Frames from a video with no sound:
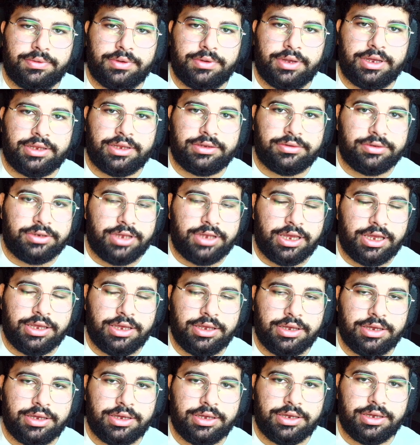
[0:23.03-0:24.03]
And
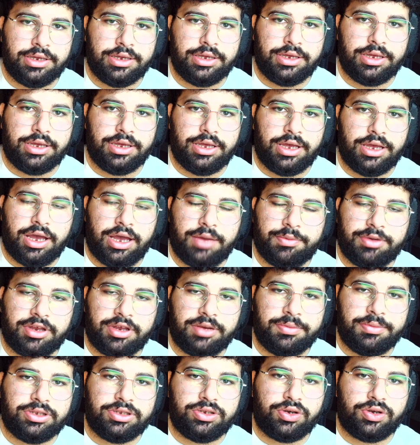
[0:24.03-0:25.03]
today, I'm gonna
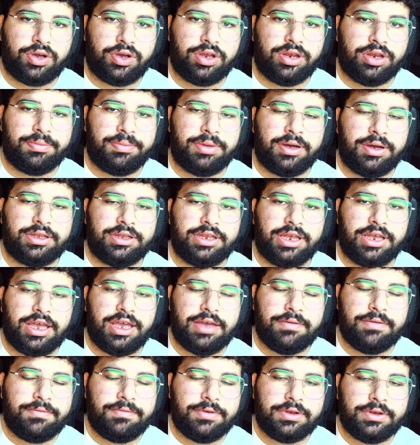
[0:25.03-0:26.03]
be talking about
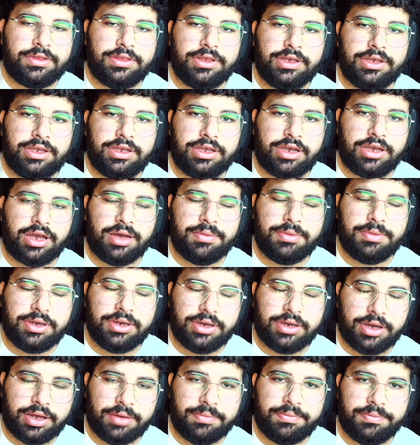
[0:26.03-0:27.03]
everything
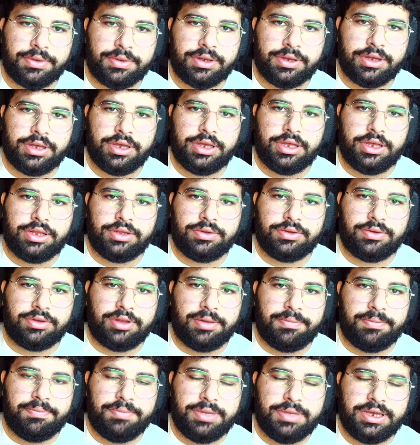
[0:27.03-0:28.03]
coming up to the
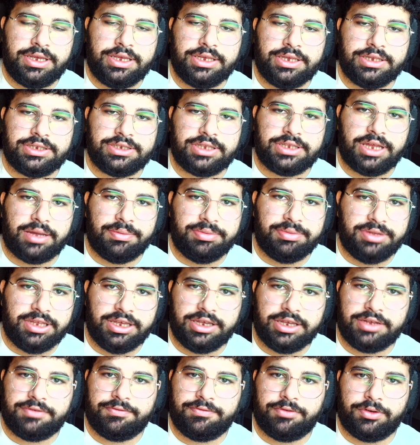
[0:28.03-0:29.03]
biggest
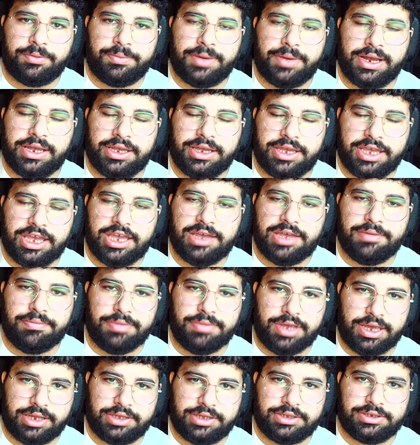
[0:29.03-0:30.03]
update for my game
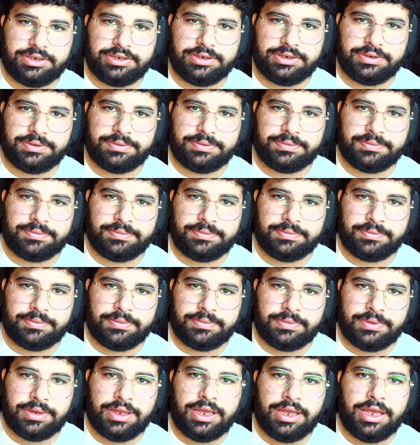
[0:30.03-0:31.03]
yet.
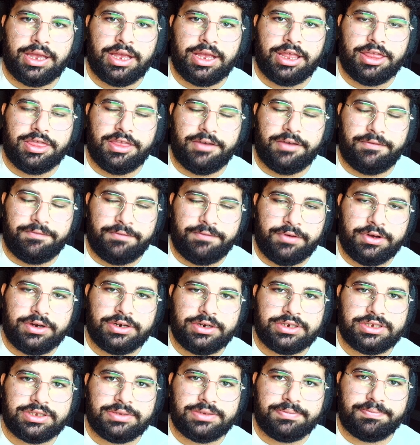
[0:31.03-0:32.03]
The
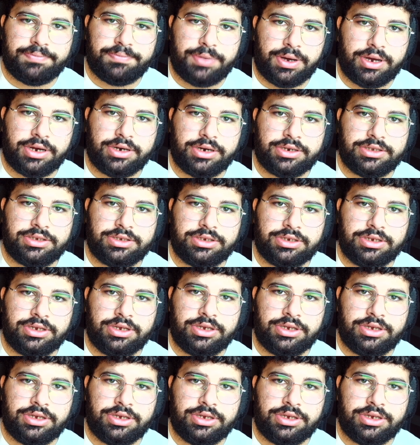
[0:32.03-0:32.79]
first part